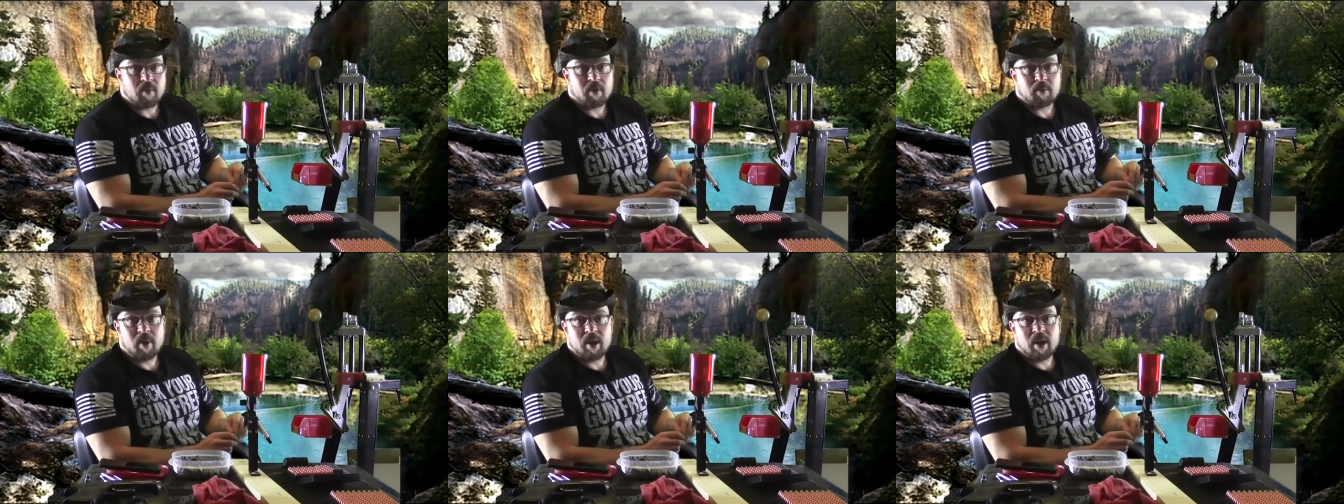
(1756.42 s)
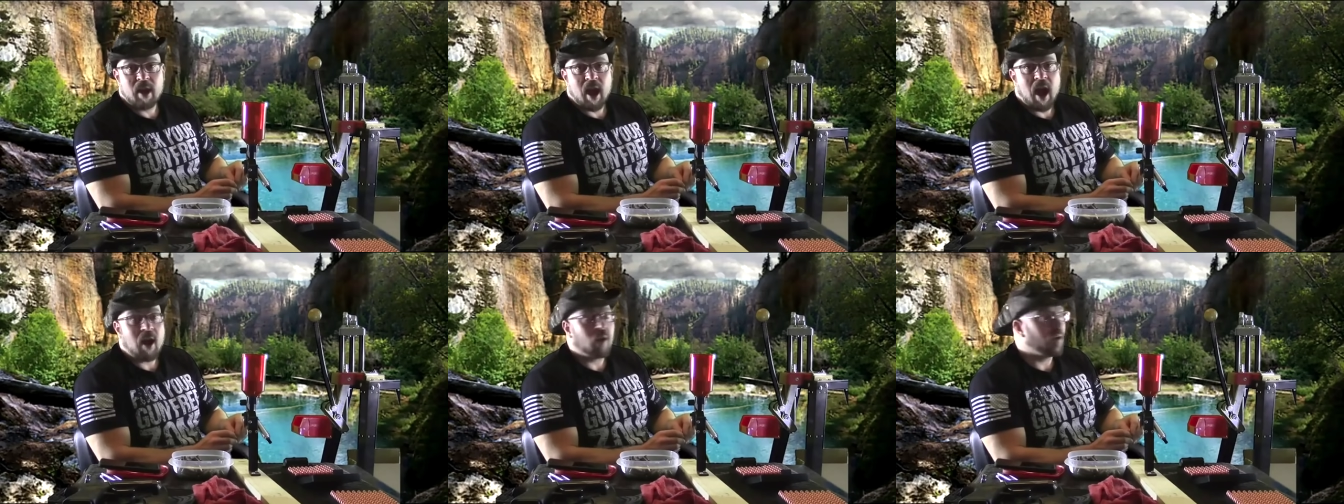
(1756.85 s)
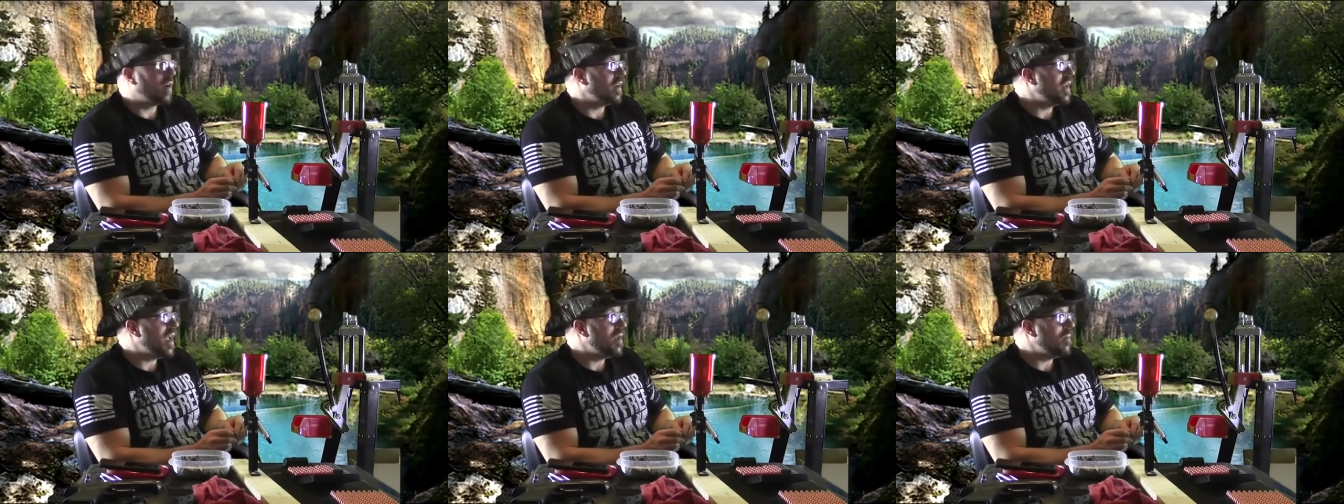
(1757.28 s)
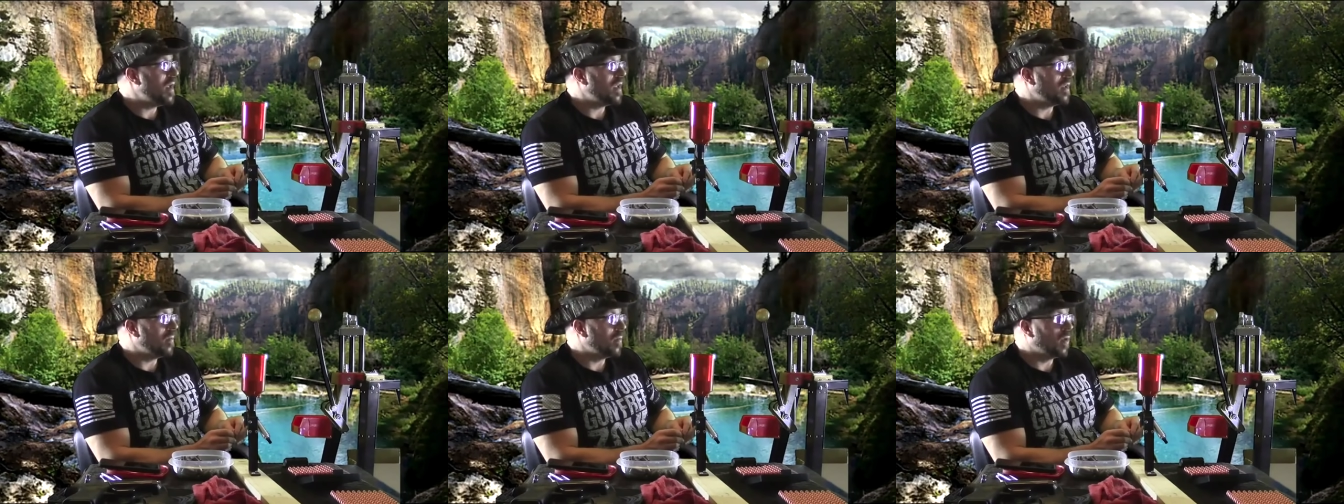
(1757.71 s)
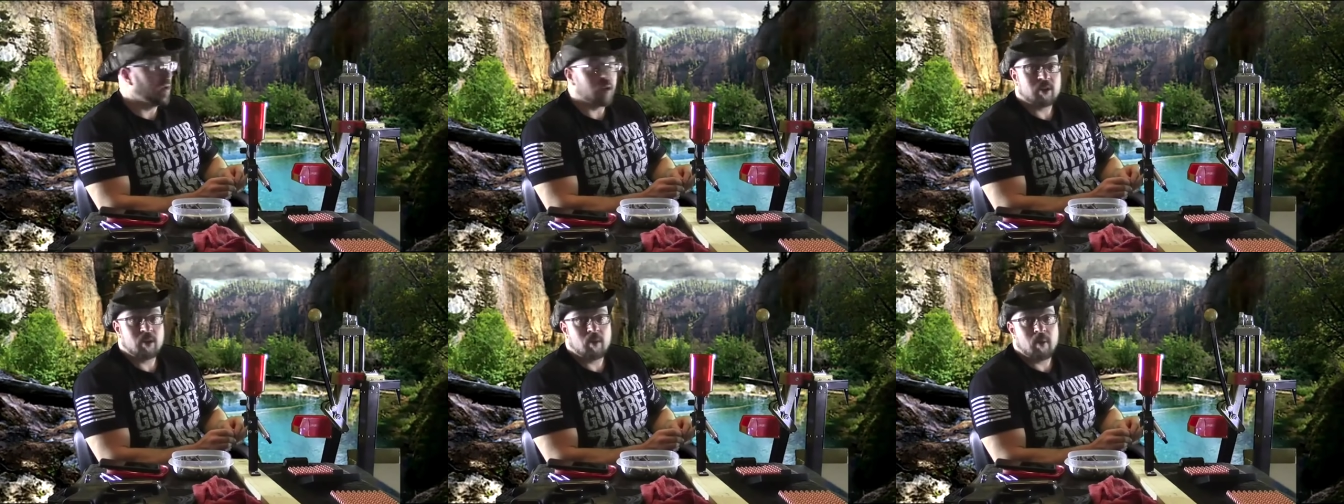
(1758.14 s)
spend an hour a day making
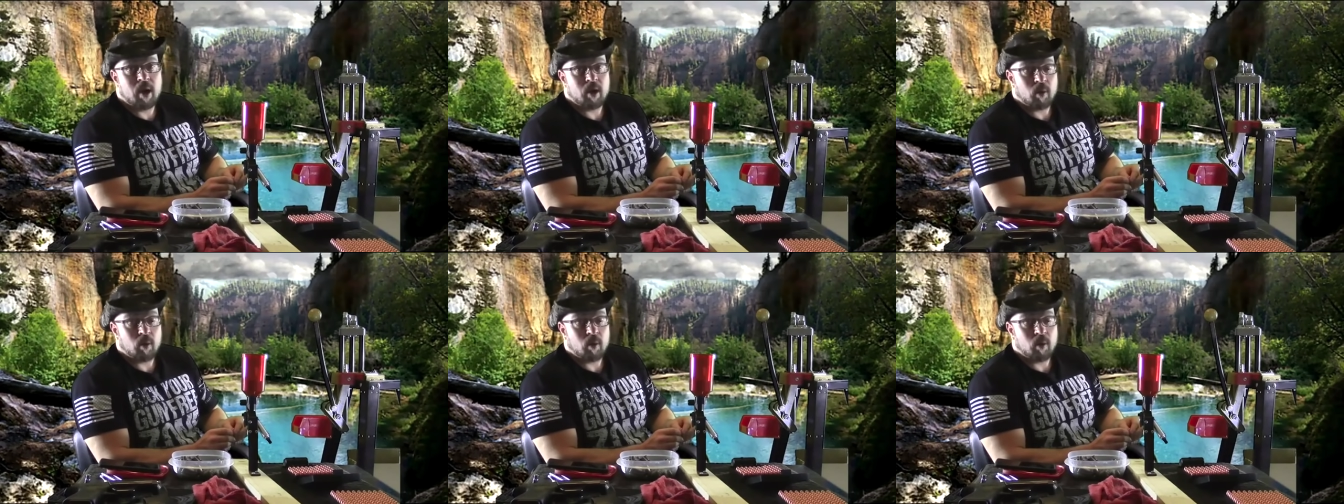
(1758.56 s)
bullets no matter